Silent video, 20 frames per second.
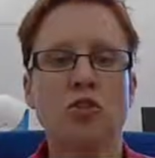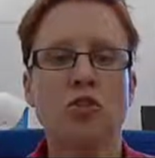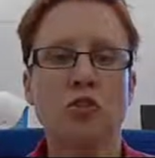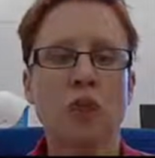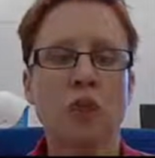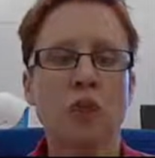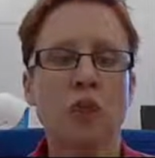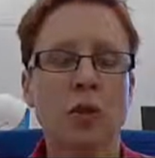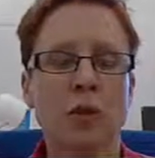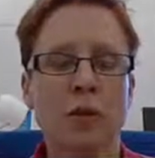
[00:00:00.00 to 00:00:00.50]

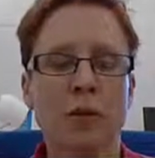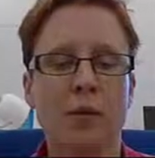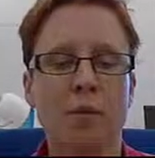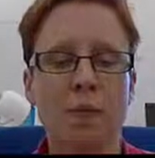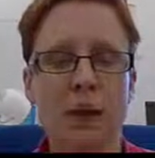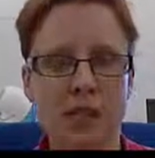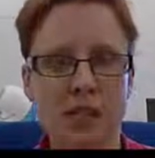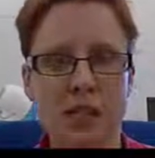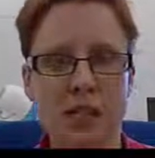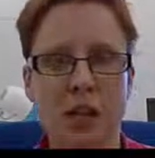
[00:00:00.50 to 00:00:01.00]
So
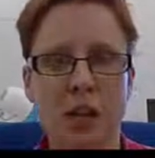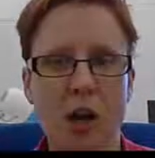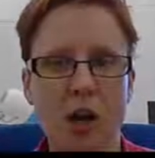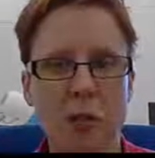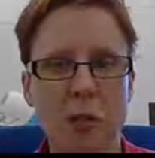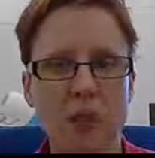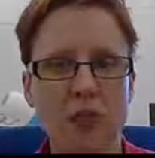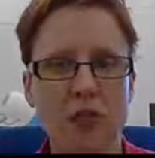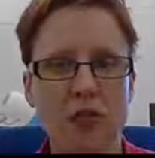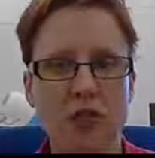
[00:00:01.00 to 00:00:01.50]
basically a
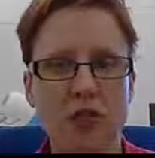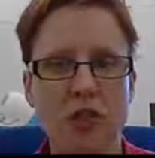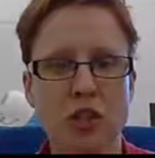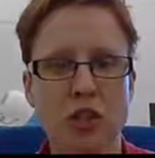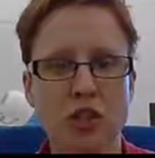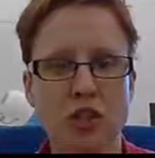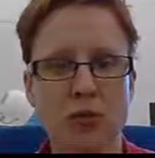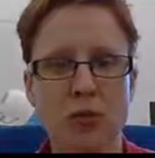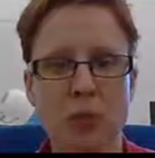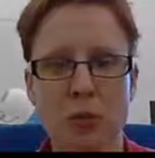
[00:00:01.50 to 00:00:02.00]
hypothesis
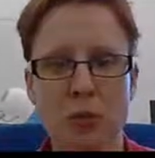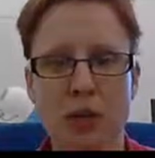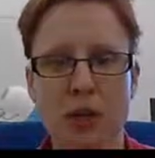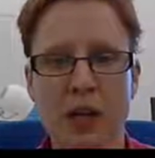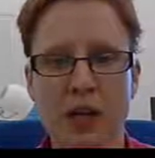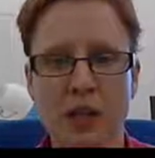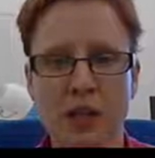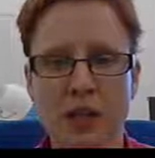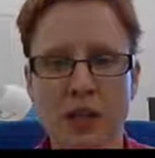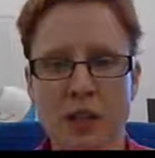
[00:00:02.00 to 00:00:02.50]
is a
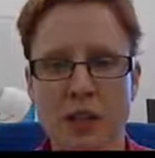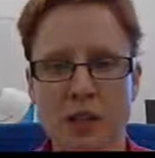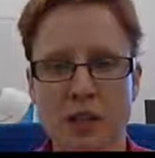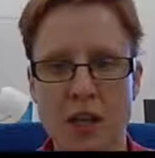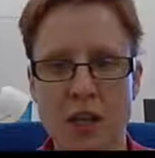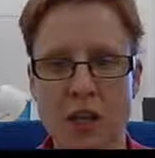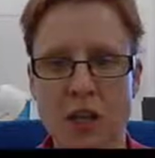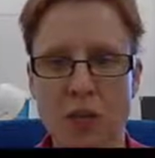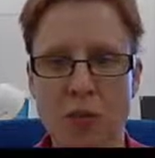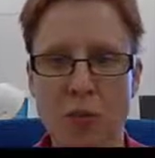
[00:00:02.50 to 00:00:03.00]
formulation that
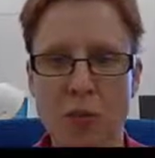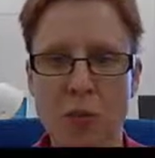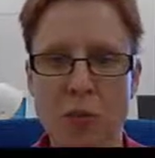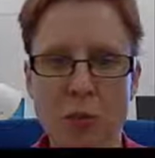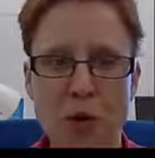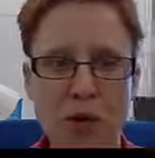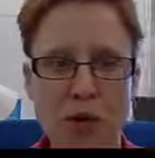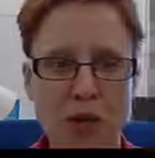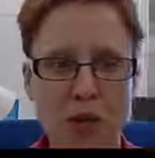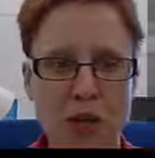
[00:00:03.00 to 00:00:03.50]
tests the
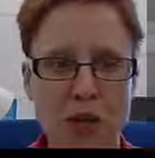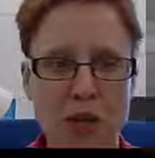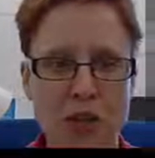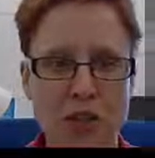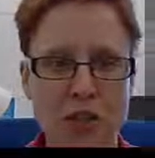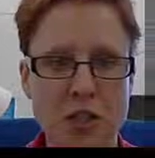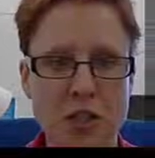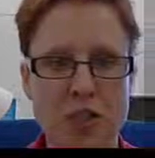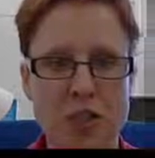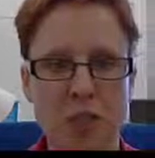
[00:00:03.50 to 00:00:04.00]
proposed
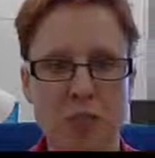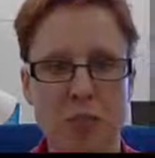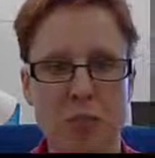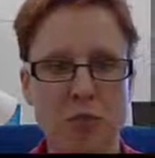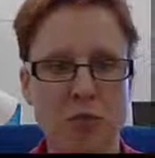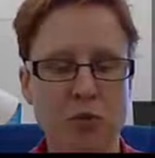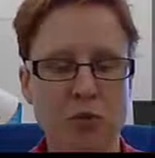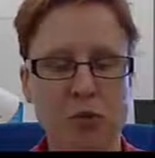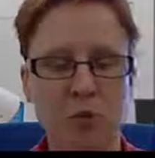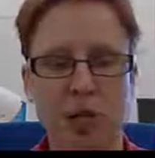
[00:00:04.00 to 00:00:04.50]

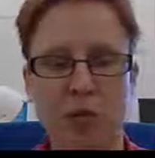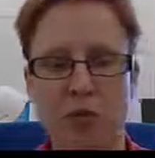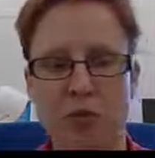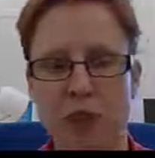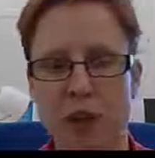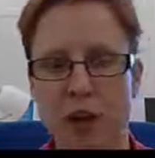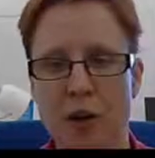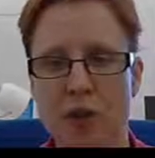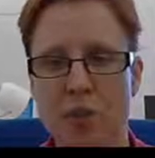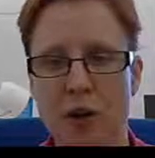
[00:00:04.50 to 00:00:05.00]
relationship between key
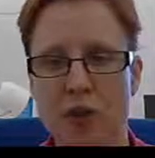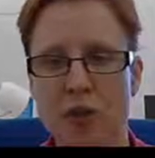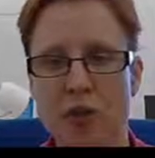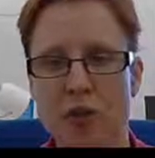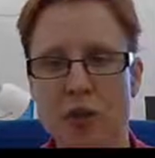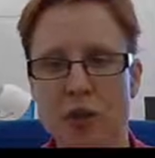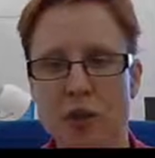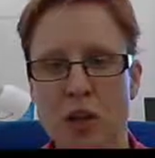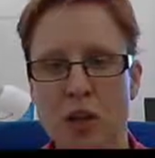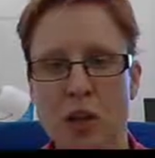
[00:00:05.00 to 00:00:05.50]

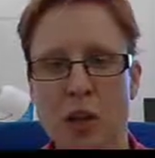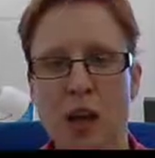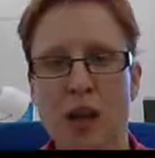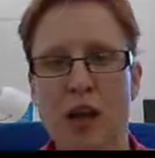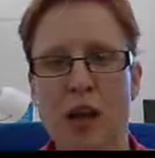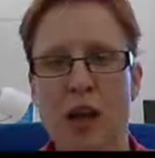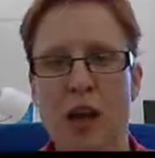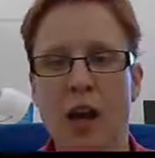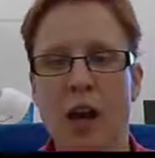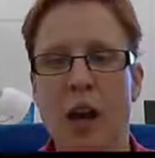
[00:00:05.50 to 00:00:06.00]
variables
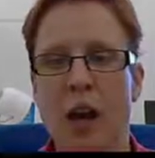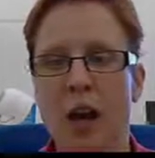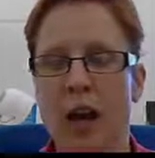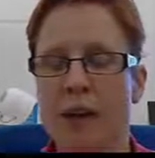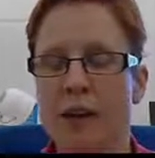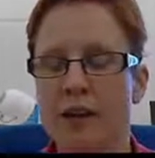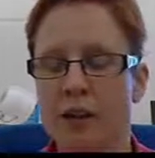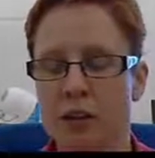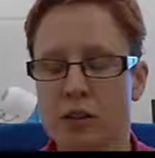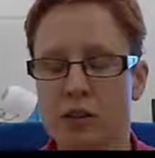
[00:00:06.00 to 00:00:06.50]

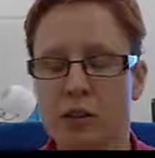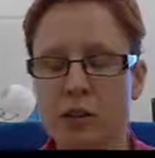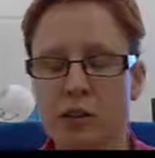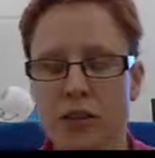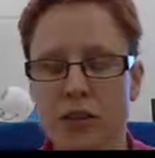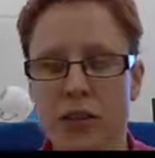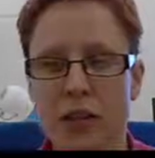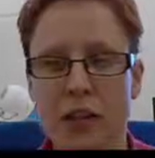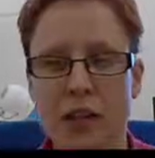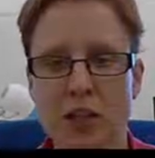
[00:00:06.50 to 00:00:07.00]
and
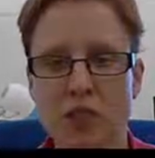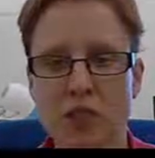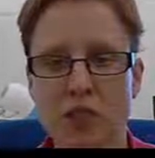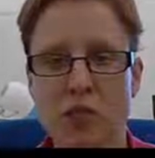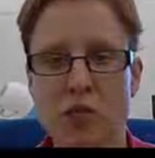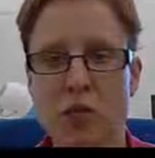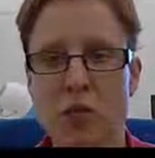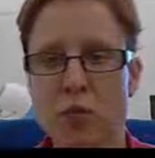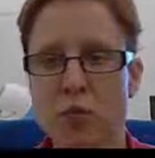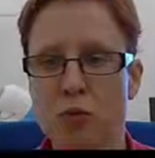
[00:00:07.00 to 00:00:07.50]
should really get you
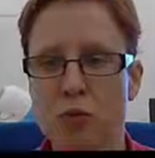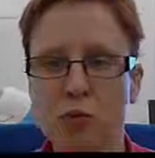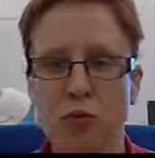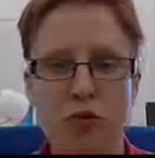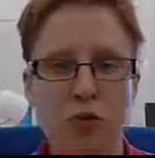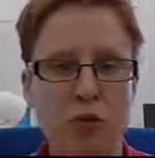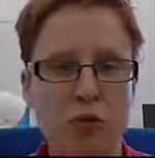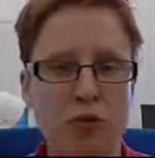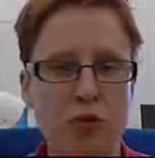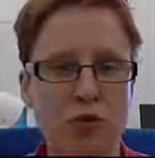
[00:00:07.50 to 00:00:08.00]
to an
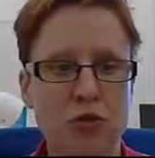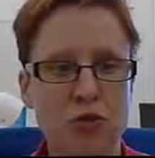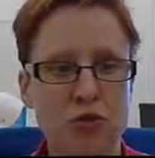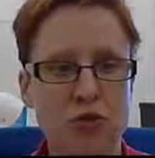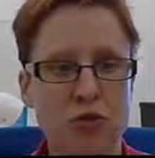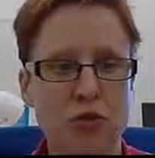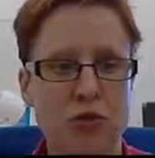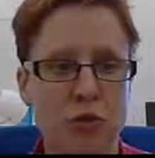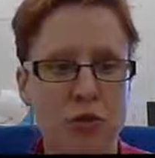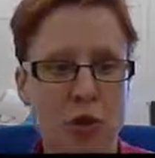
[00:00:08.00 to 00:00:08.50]
improved
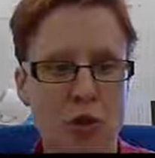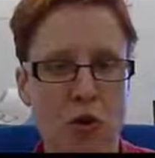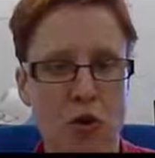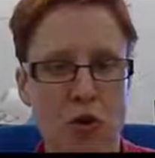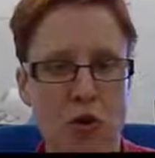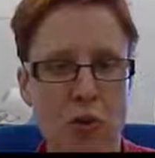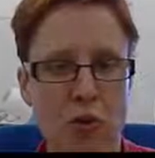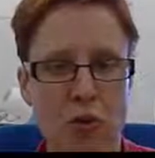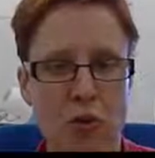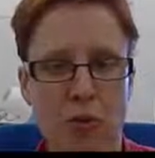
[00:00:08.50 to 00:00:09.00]
solution
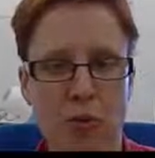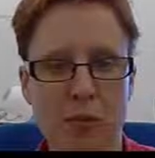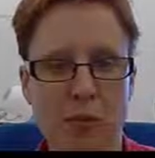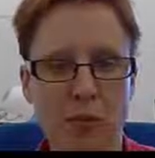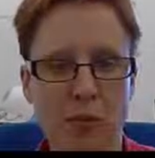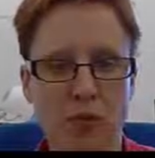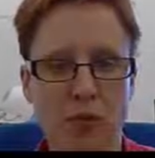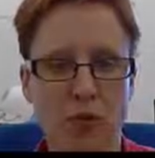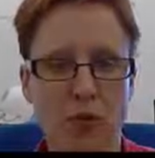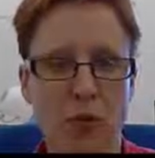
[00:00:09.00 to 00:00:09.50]
for your problem
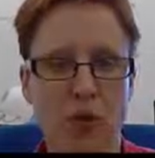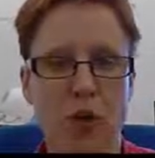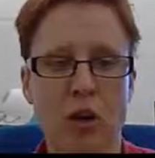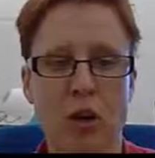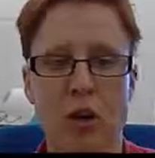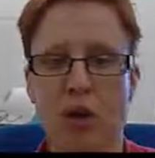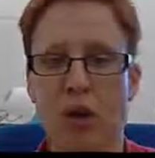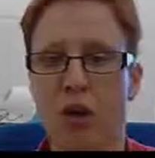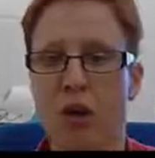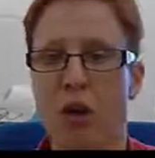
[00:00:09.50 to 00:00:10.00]
that
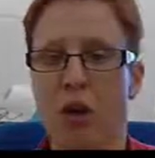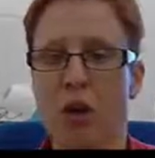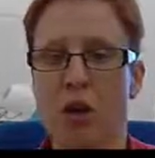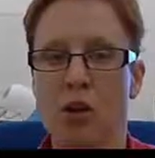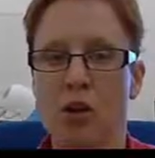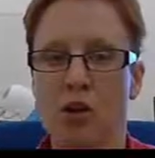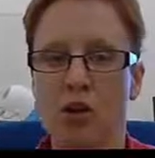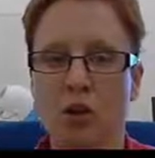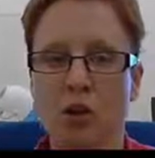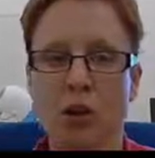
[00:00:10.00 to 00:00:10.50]
you're
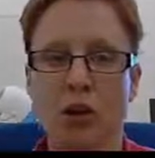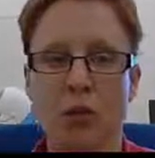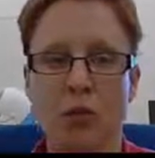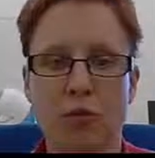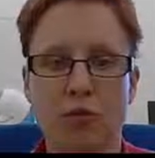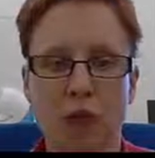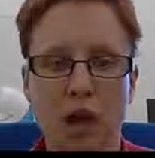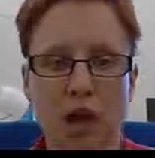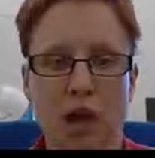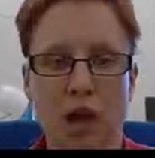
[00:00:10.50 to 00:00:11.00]
looking
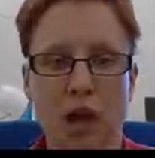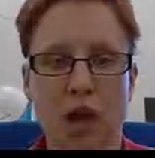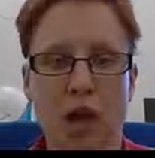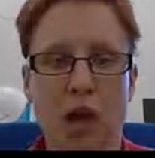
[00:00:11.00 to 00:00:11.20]
for.